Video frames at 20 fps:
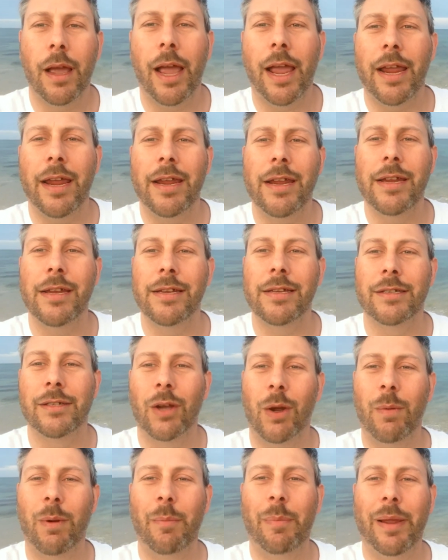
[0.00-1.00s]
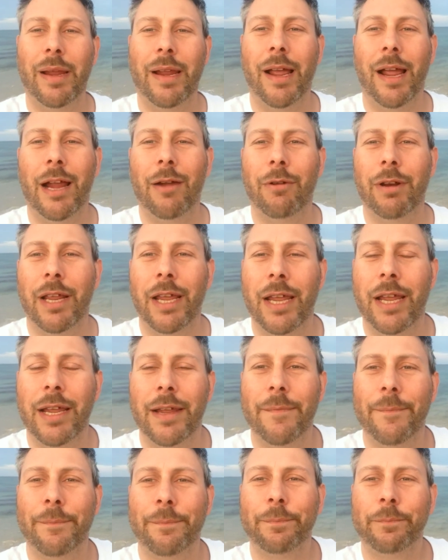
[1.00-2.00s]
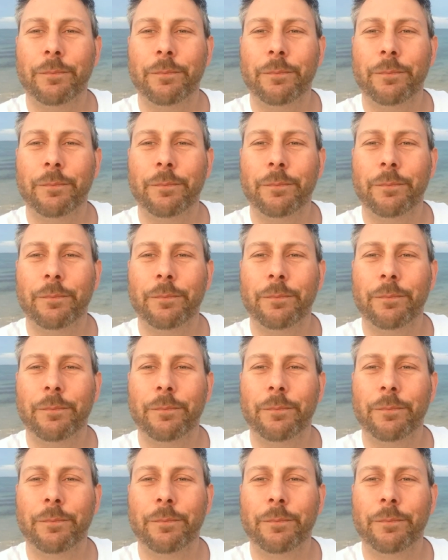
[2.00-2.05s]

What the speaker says: Hey, Simon P. Hayward here.